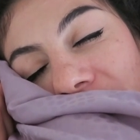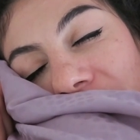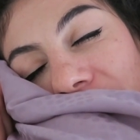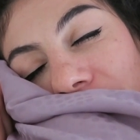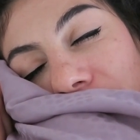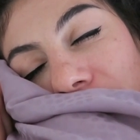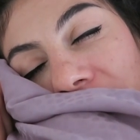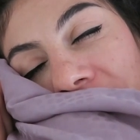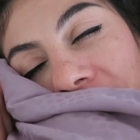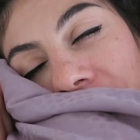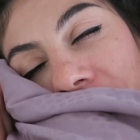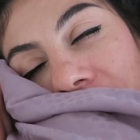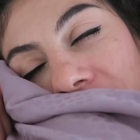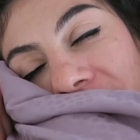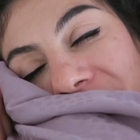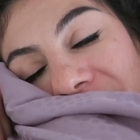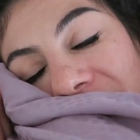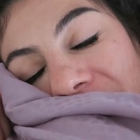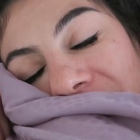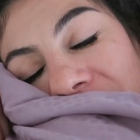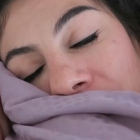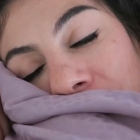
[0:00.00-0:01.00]
I will have to
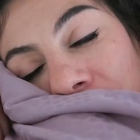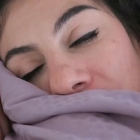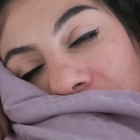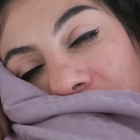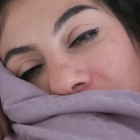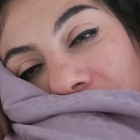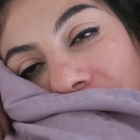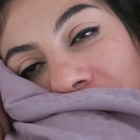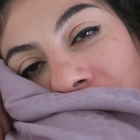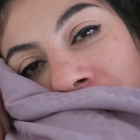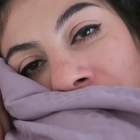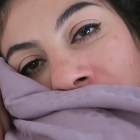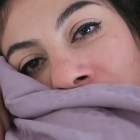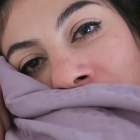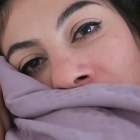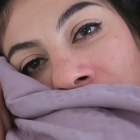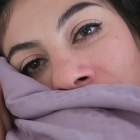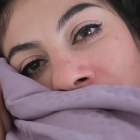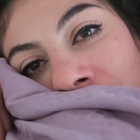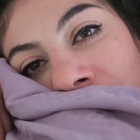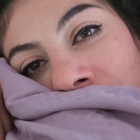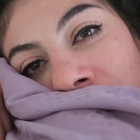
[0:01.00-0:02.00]
get up.
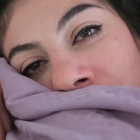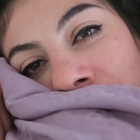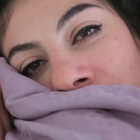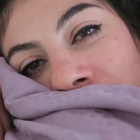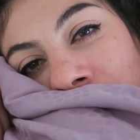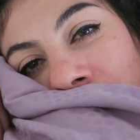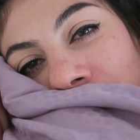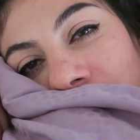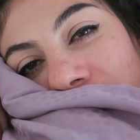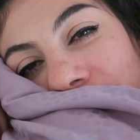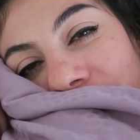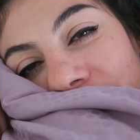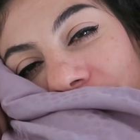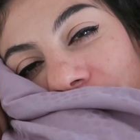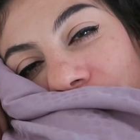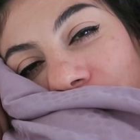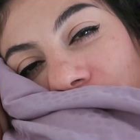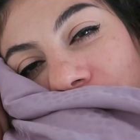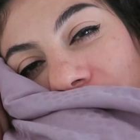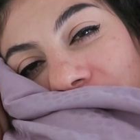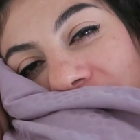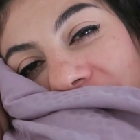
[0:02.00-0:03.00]
But
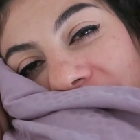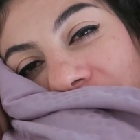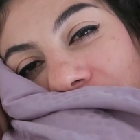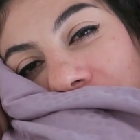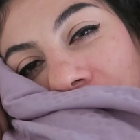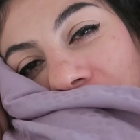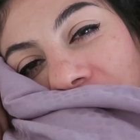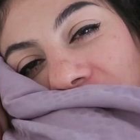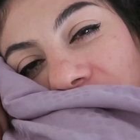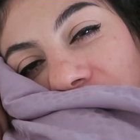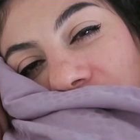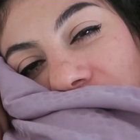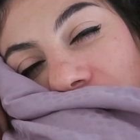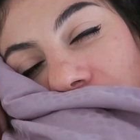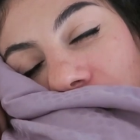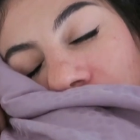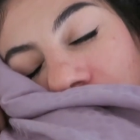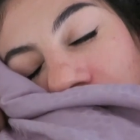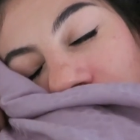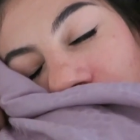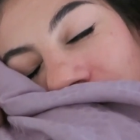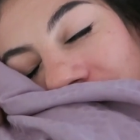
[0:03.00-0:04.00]
for now, just
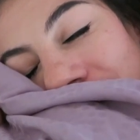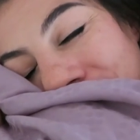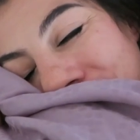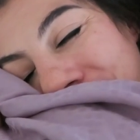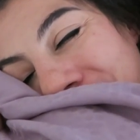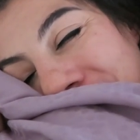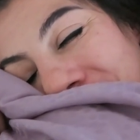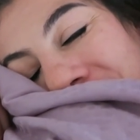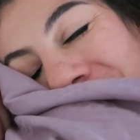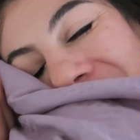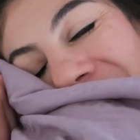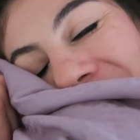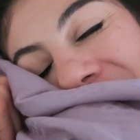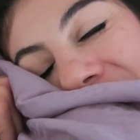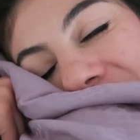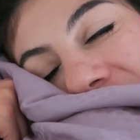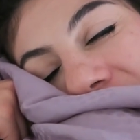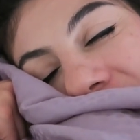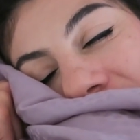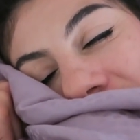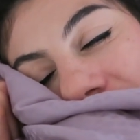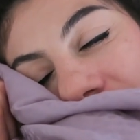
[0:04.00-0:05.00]
One more
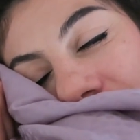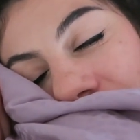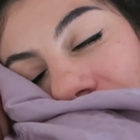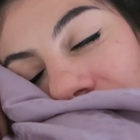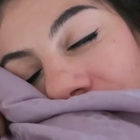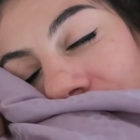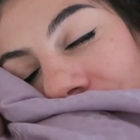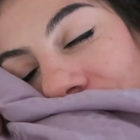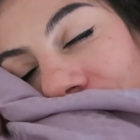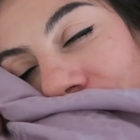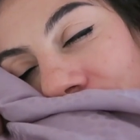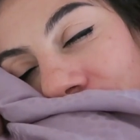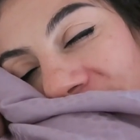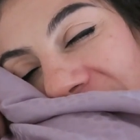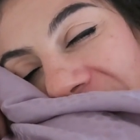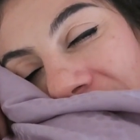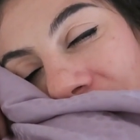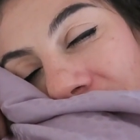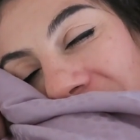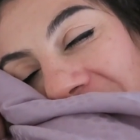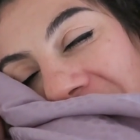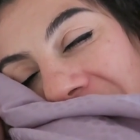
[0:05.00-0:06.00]
minute.
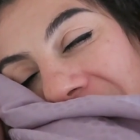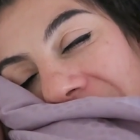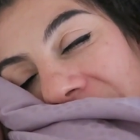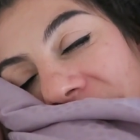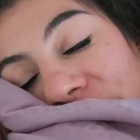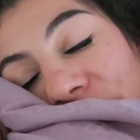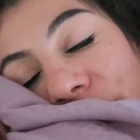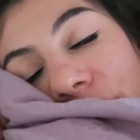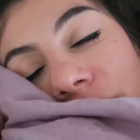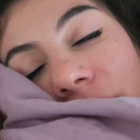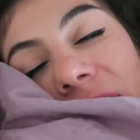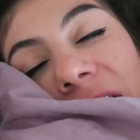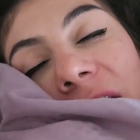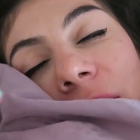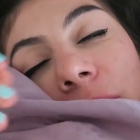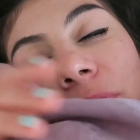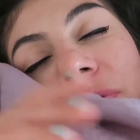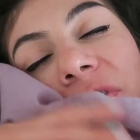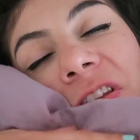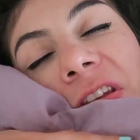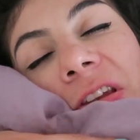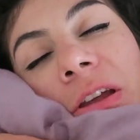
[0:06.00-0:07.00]
Naps are life,
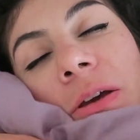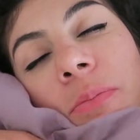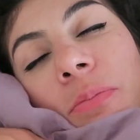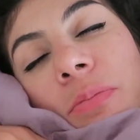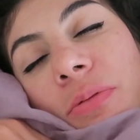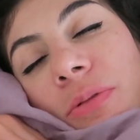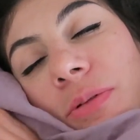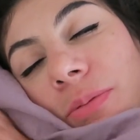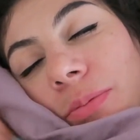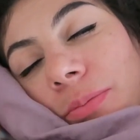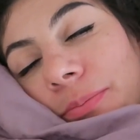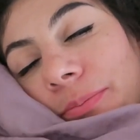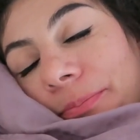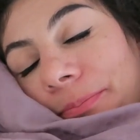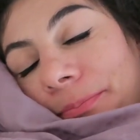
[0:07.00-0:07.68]
life snaps.